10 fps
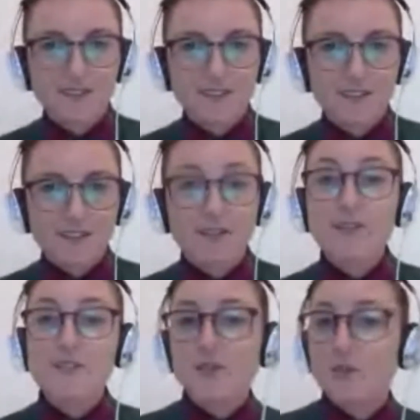There is
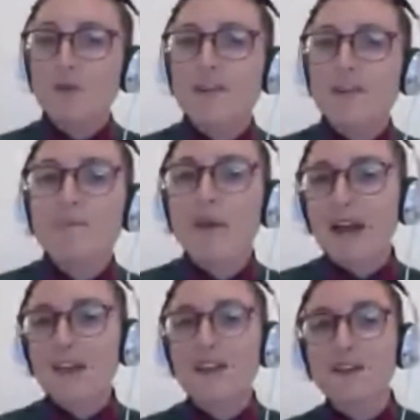too the
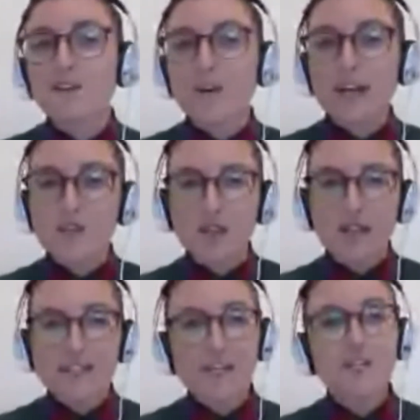unpacking of
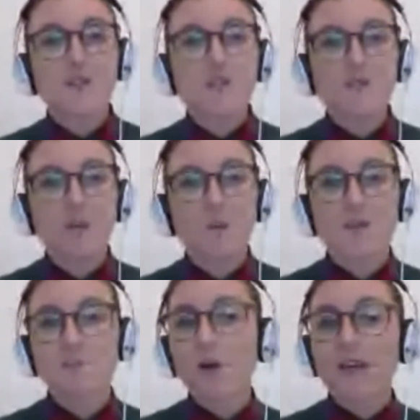rationalizations for
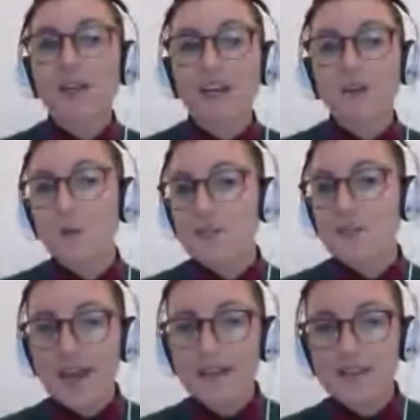demonic and witch
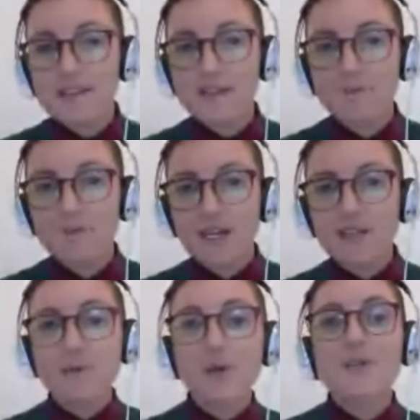acts, and the
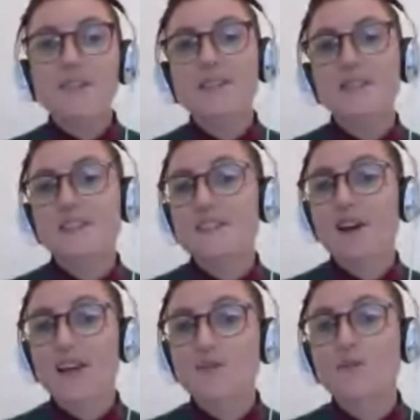processes
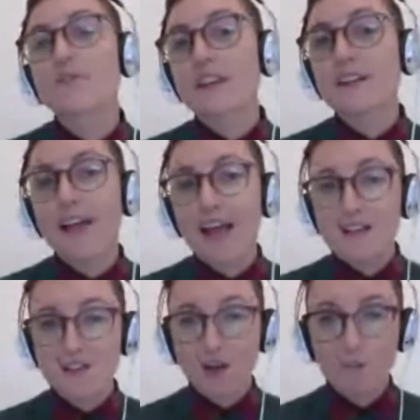designed to reveal
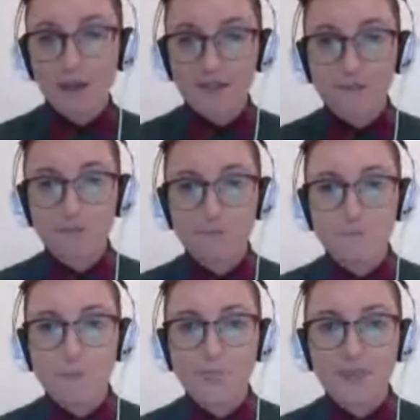and combat them.
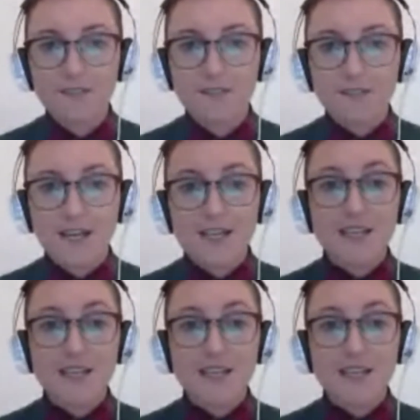As a